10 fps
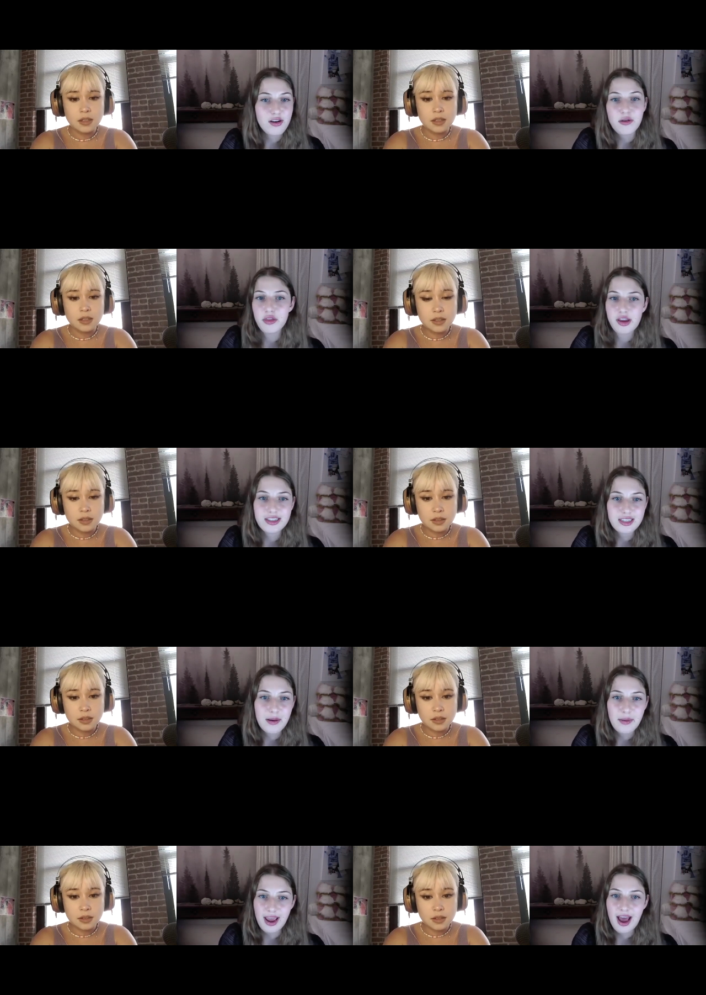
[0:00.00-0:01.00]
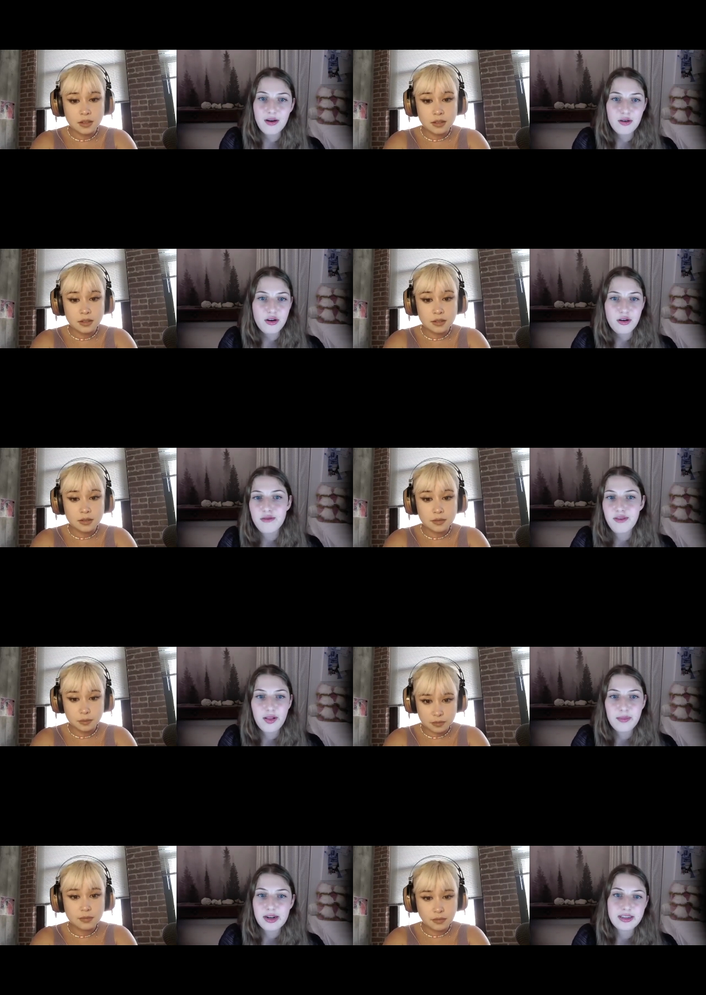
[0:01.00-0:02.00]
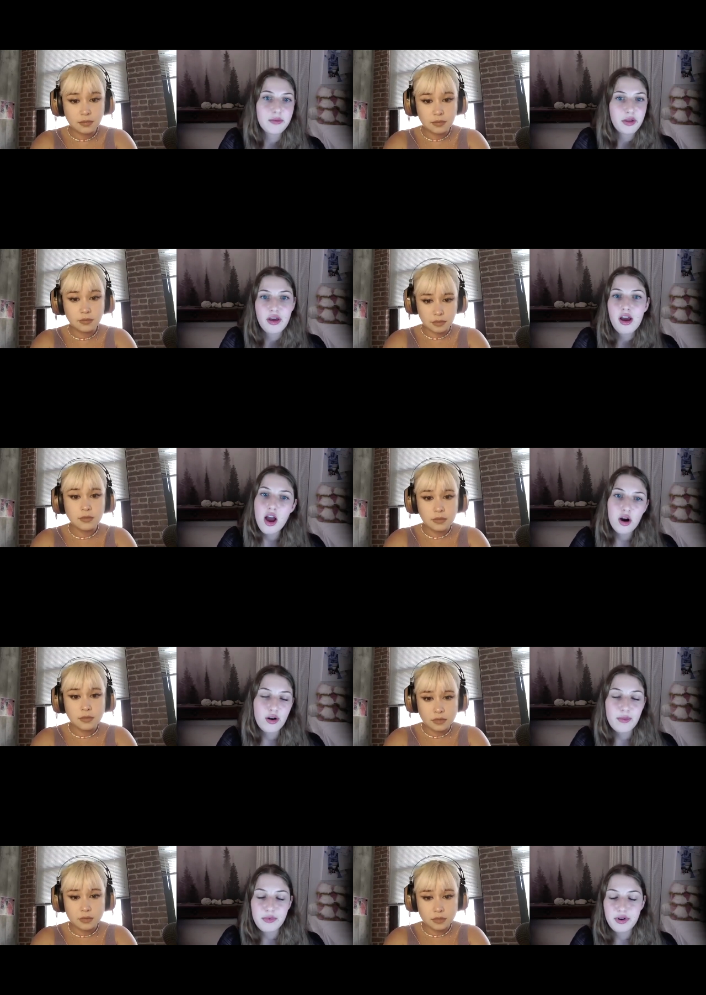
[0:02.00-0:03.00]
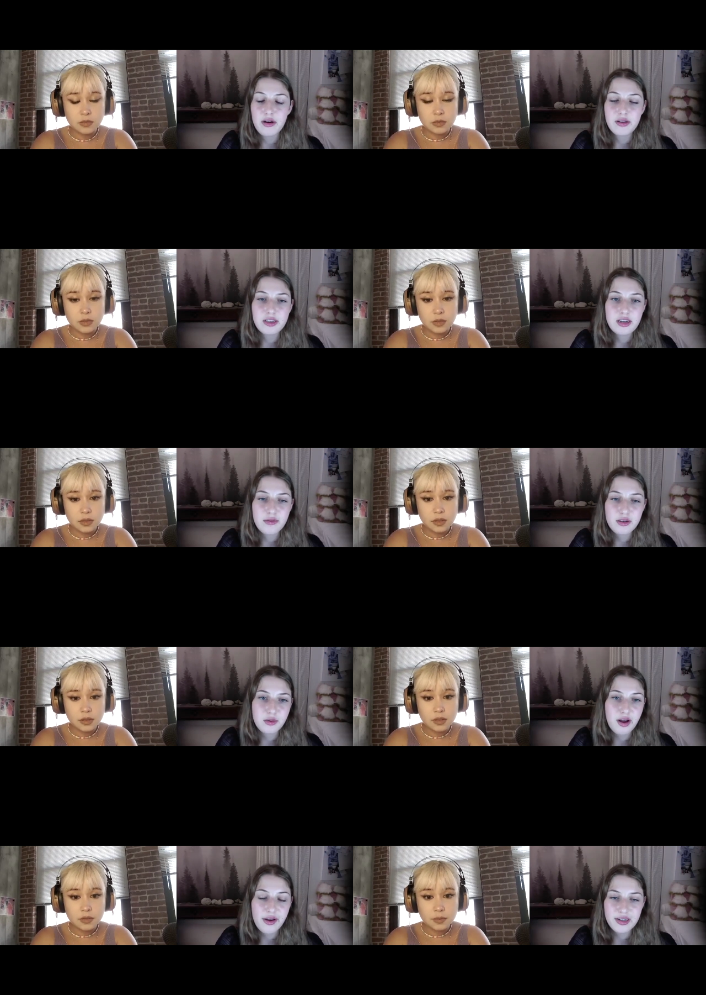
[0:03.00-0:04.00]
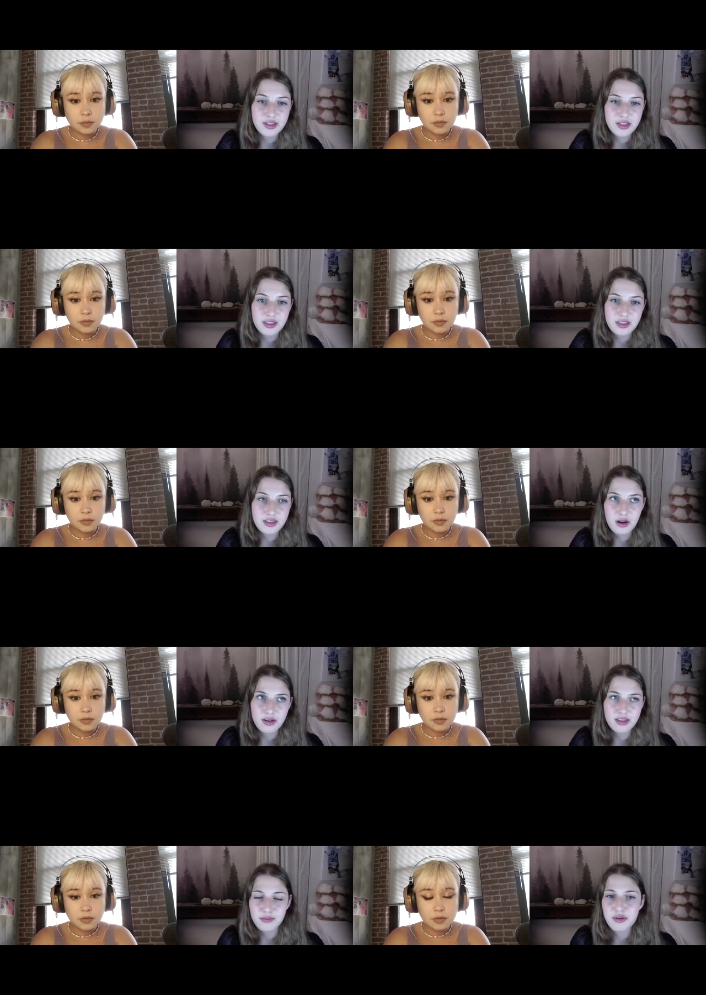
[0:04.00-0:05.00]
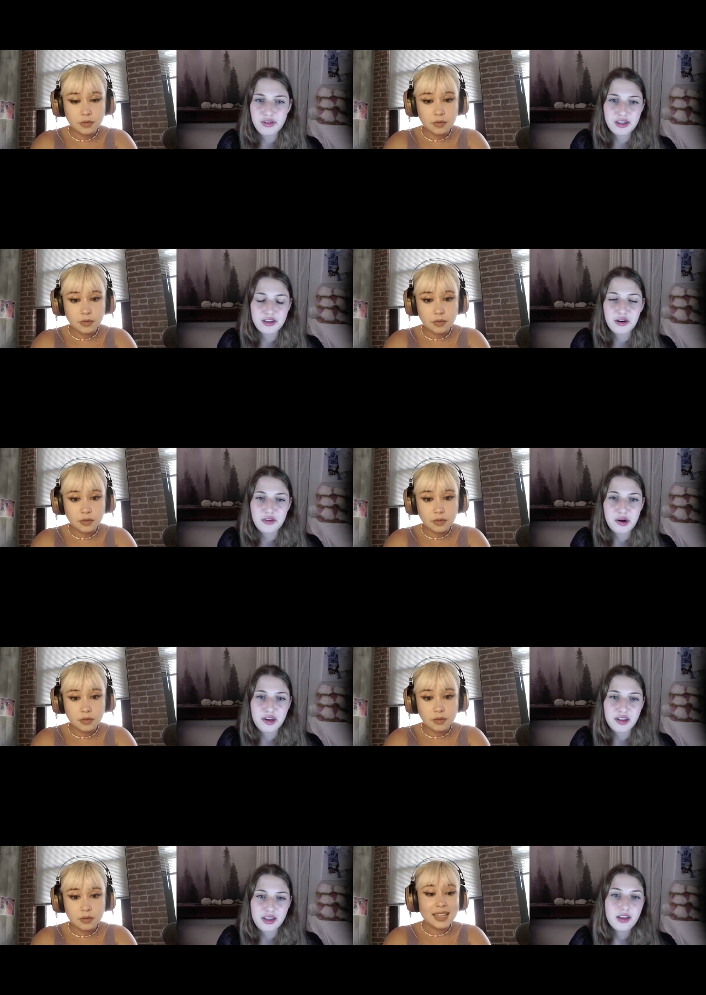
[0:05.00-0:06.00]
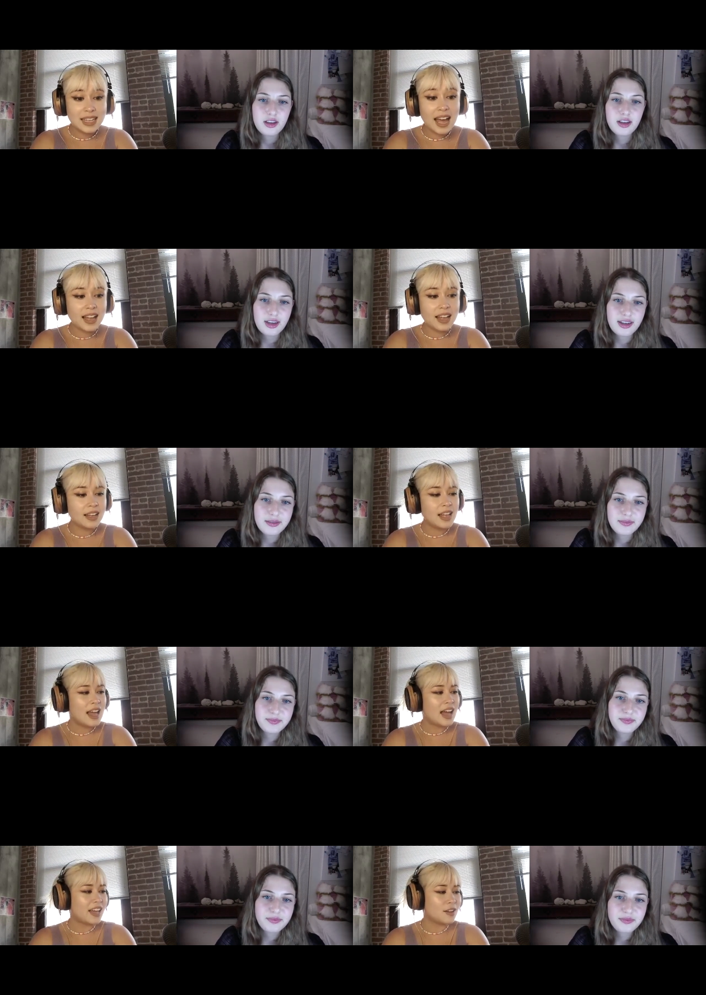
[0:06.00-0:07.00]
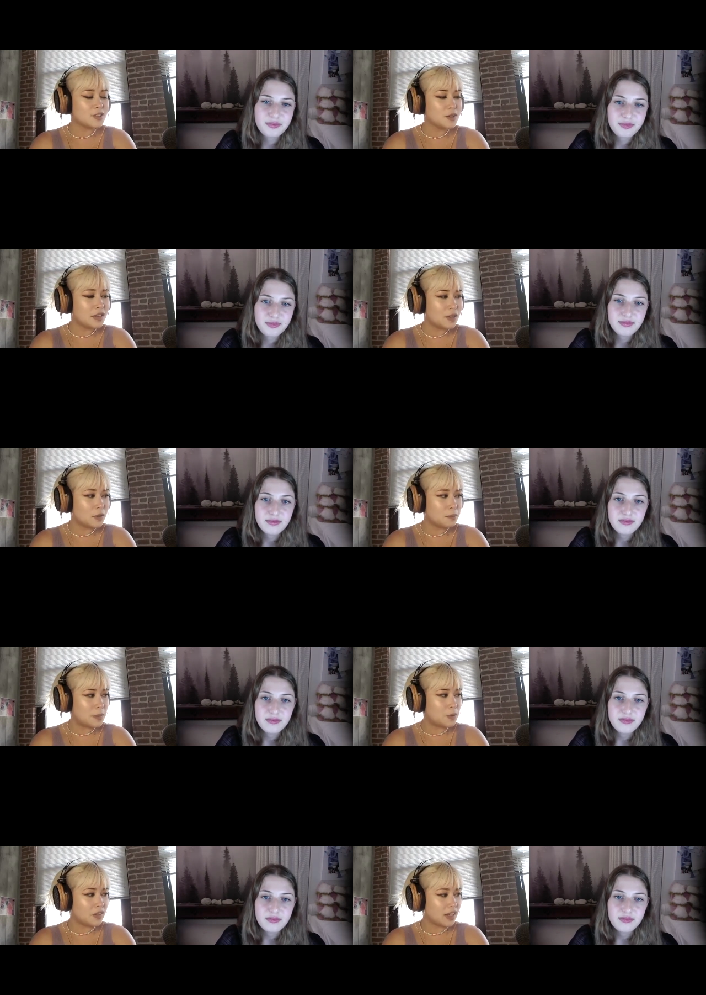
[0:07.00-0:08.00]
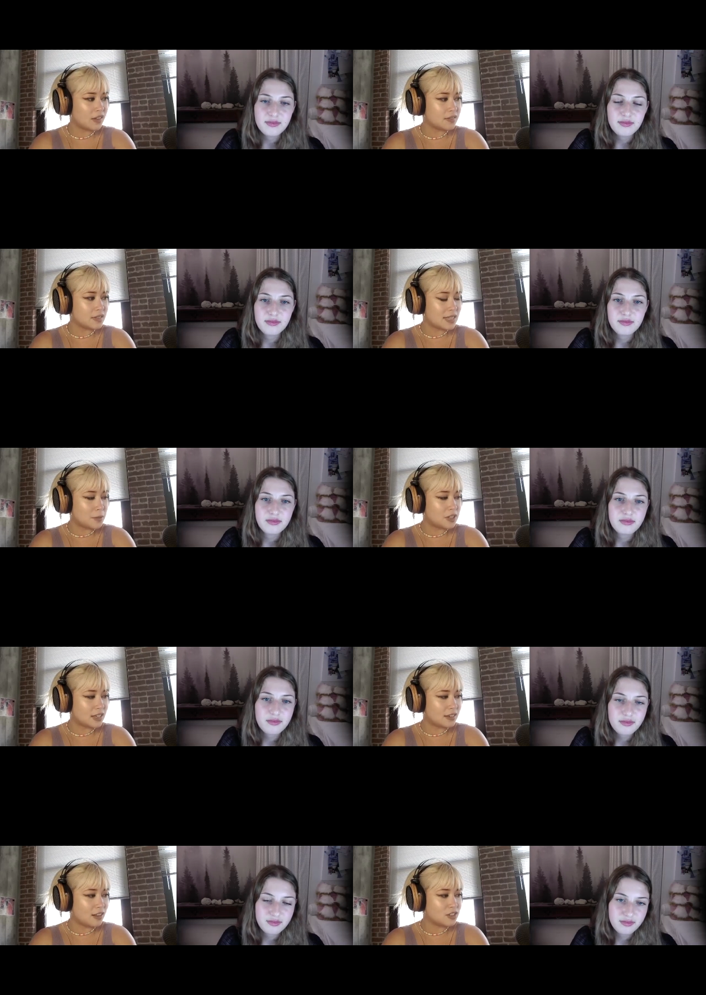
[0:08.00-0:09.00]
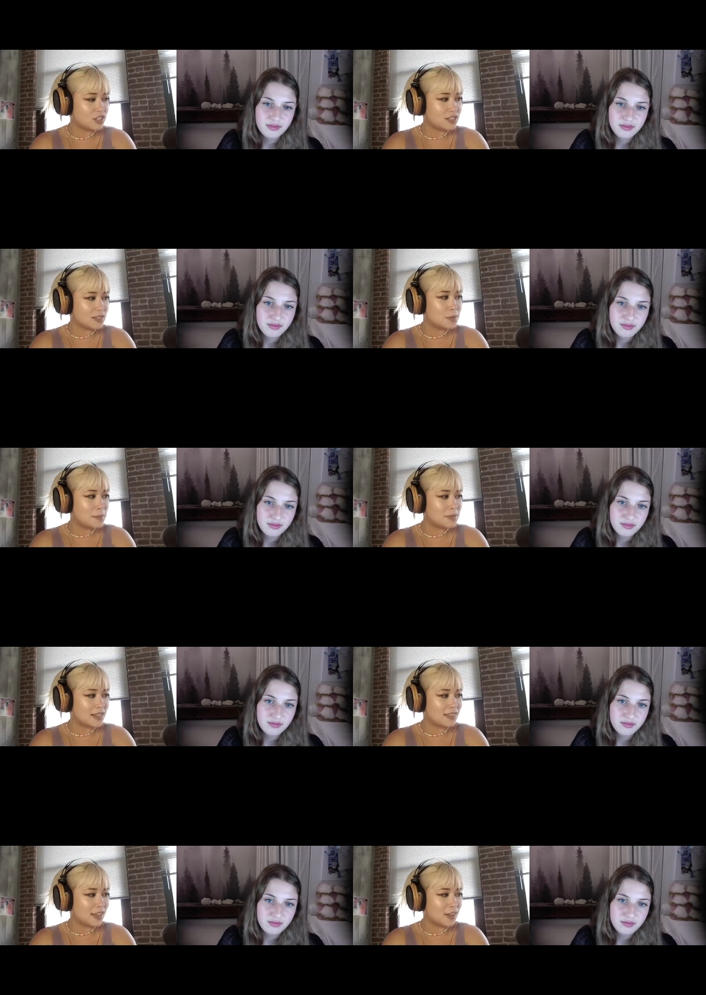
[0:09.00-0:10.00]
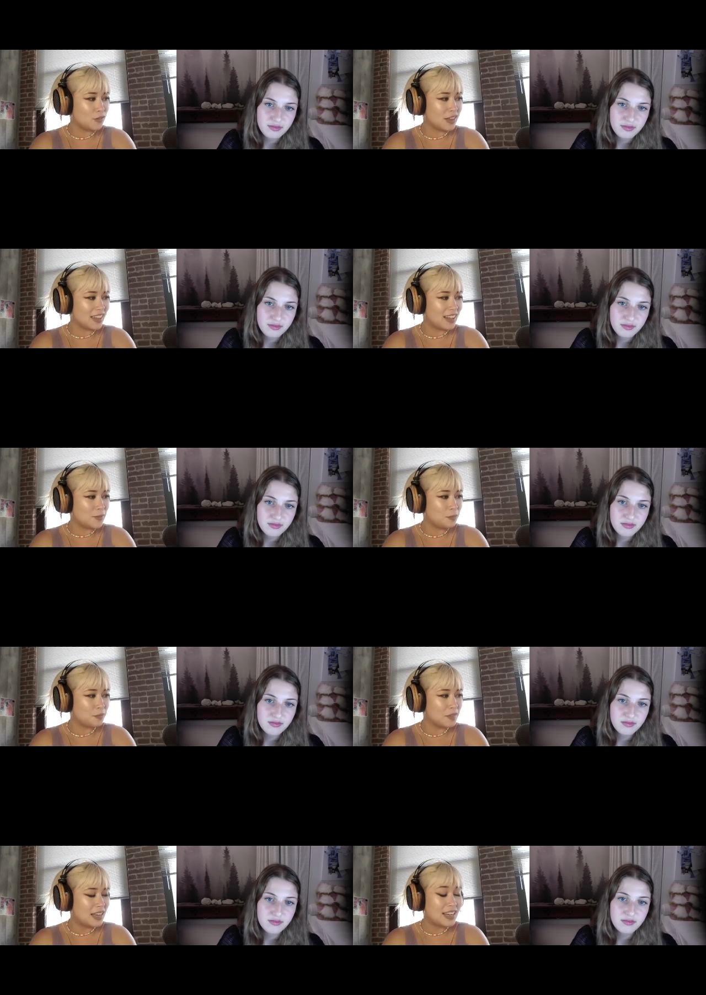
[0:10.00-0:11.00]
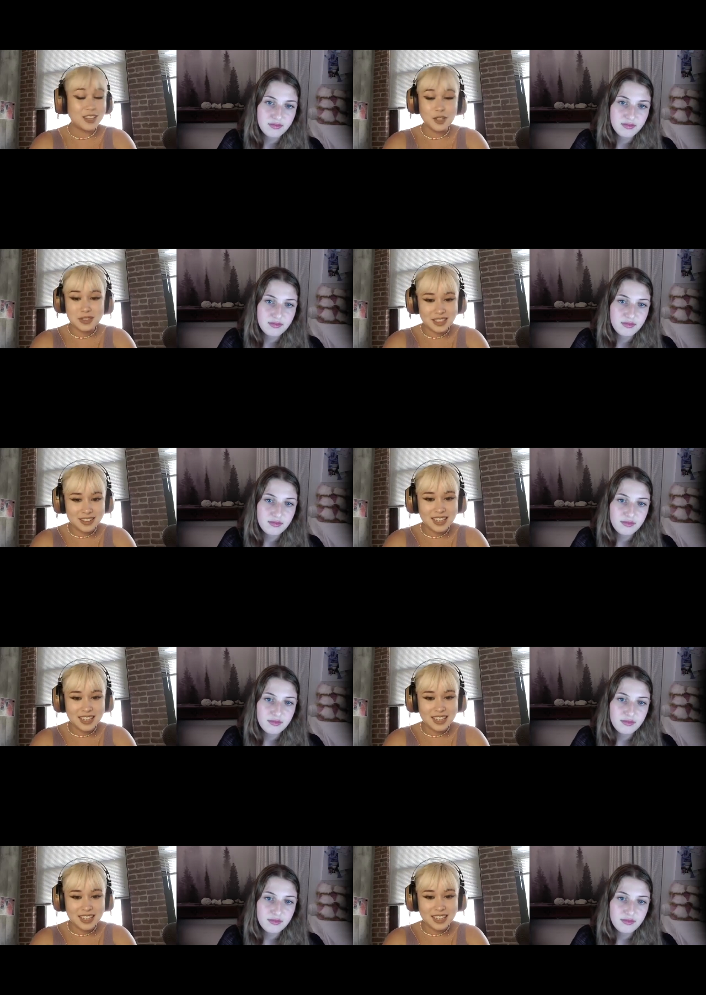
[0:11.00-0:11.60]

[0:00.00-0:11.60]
Speaker 1: new things coming out or new developments. And with crypto and stuff as well, it's just so it's moving so quickly.
Speaker 2: Yeah, I also think when people think of STEM or technology, sometimes they think of like um the utility